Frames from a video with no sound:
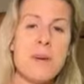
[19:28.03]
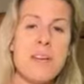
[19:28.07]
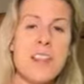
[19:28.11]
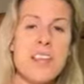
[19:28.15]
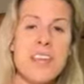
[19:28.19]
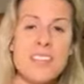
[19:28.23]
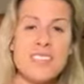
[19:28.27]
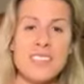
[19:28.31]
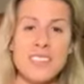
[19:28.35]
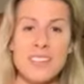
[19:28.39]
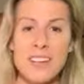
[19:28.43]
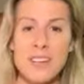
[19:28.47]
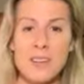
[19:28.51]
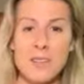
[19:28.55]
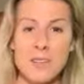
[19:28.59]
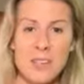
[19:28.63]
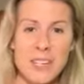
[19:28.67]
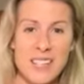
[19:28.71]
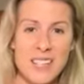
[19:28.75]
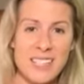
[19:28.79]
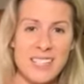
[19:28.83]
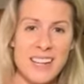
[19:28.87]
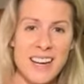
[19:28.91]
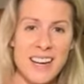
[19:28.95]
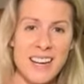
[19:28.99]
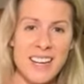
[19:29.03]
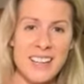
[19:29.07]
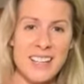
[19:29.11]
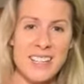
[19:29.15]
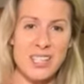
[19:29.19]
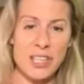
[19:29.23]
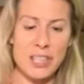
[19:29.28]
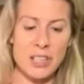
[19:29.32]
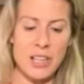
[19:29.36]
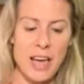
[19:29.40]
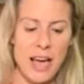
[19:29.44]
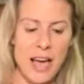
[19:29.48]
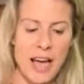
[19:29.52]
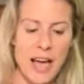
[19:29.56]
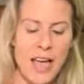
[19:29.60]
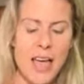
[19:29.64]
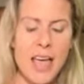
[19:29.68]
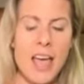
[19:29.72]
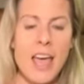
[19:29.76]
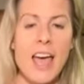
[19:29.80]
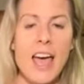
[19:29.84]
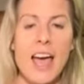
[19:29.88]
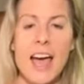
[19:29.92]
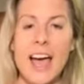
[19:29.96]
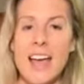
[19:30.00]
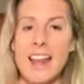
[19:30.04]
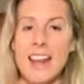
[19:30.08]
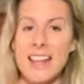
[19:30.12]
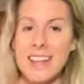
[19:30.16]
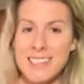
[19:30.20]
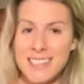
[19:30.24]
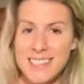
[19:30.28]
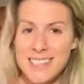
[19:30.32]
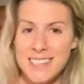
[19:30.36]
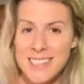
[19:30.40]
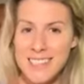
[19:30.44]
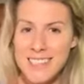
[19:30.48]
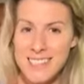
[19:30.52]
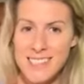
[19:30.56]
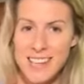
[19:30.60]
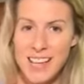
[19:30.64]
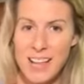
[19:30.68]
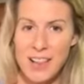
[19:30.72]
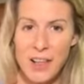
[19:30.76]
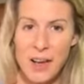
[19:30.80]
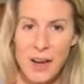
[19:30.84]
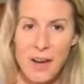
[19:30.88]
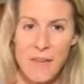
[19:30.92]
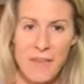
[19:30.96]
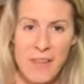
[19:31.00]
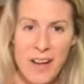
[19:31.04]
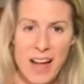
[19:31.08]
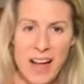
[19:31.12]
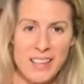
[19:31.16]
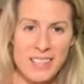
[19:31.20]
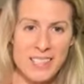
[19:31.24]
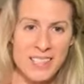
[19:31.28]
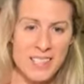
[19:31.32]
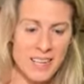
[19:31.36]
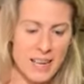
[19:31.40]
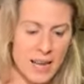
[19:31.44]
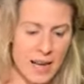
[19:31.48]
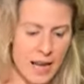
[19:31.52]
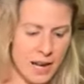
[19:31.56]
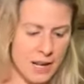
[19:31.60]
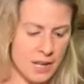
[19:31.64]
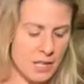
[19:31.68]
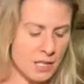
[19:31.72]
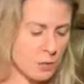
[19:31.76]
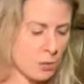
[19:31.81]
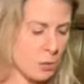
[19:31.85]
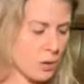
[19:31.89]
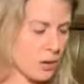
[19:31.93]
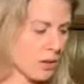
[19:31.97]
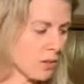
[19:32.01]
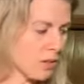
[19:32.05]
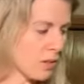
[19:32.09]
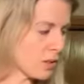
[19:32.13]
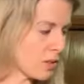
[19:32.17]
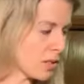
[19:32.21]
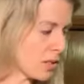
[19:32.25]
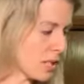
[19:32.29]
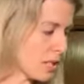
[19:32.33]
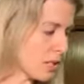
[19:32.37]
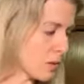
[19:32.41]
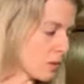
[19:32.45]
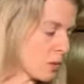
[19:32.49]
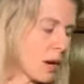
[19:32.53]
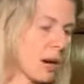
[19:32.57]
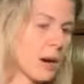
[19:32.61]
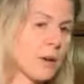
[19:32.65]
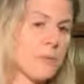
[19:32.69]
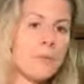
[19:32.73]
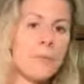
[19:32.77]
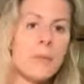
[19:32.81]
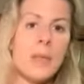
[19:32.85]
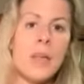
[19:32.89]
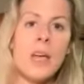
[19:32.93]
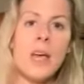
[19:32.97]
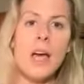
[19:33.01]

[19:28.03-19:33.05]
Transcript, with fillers: but it's gonna restock in July and it's gonna sell out fast again. It's one of those things where